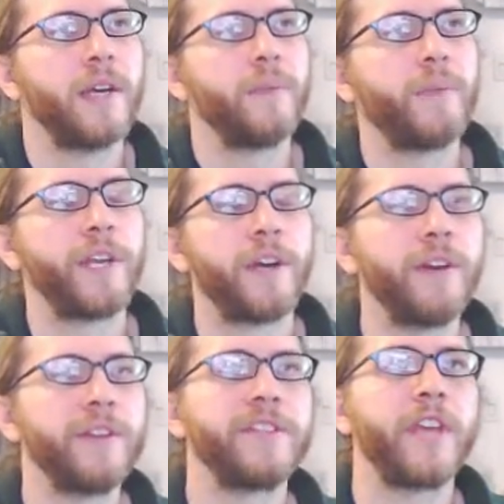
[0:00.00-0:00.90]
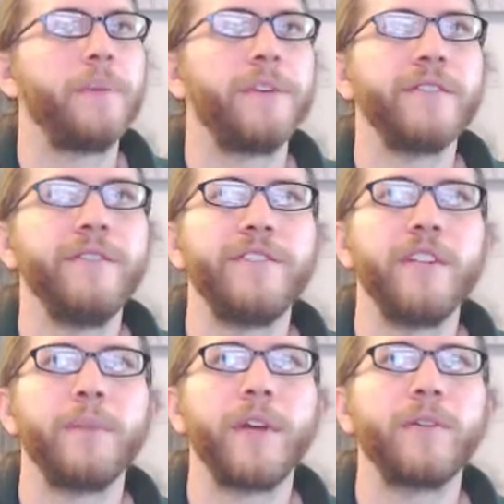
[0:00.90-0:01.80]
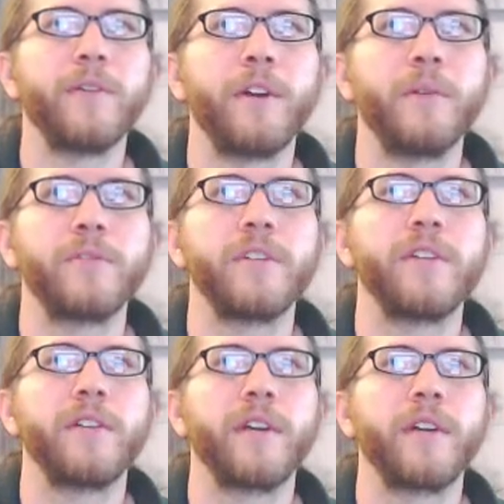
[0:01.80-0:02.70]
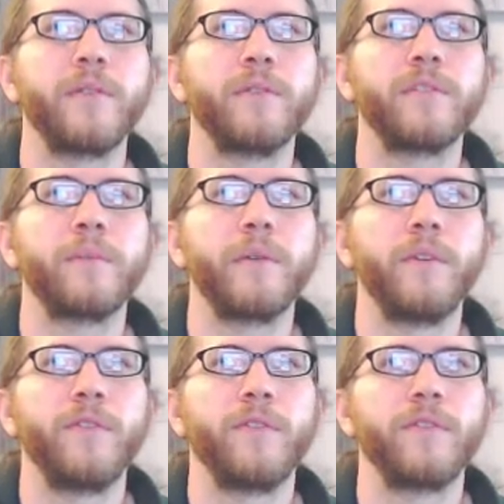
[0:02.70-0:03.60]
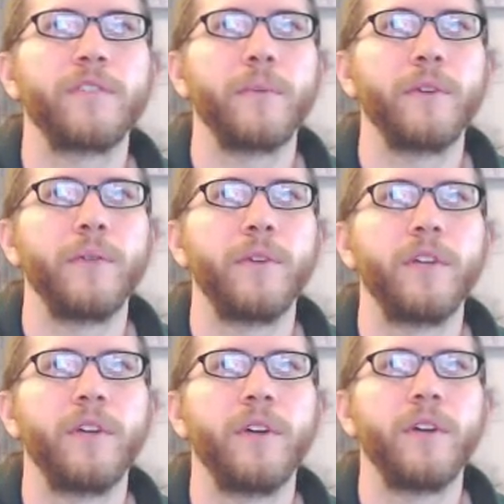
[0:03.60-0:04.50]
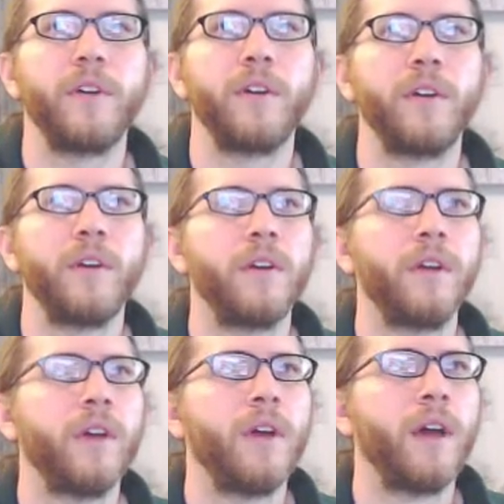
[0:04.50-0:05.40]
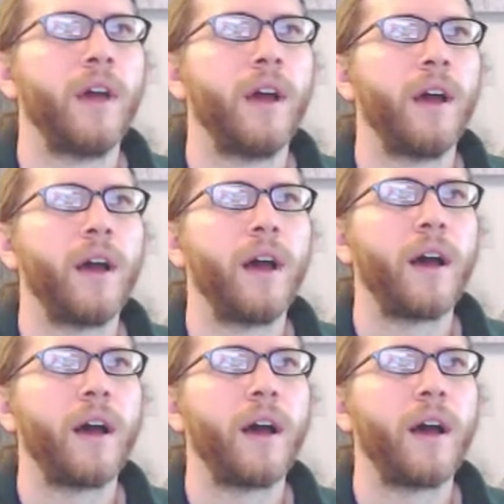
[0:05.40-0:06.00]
But all the same, it doesn't seem like what Terrell was saying, to let go of something wonderful for something real. I